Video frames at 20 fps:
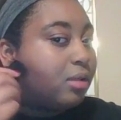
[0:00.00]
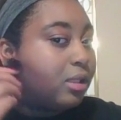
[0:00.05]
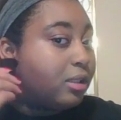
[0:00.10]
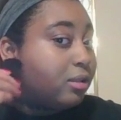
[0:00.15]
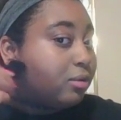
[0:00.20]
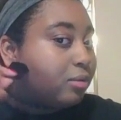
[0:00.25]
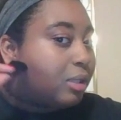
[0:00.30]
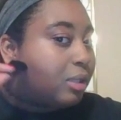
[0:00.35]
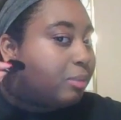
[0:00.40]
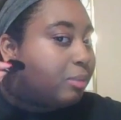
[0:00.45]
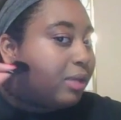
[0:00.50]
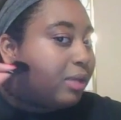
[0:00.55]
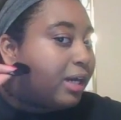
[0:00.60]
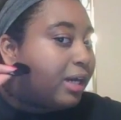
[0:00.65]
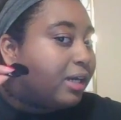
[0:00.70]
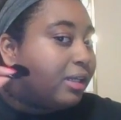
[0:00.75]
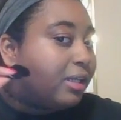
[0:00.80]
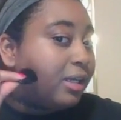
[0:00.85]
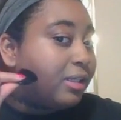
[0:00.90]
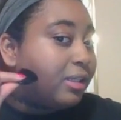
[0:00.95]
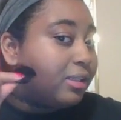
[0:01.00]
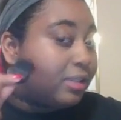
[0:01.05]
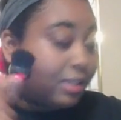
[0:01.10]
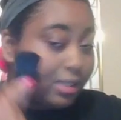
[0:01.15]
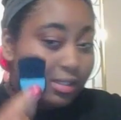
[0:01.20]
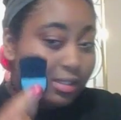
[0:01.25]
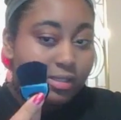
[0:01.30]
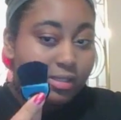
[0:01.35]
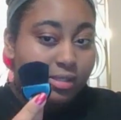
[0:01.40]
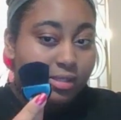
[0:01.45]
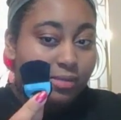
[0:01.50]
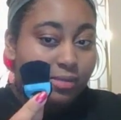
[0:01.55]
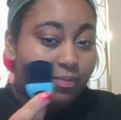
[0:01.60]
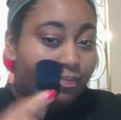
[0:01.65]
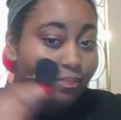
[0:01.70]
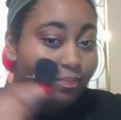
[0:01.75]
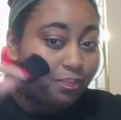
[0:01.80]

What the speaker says: like apply it like this,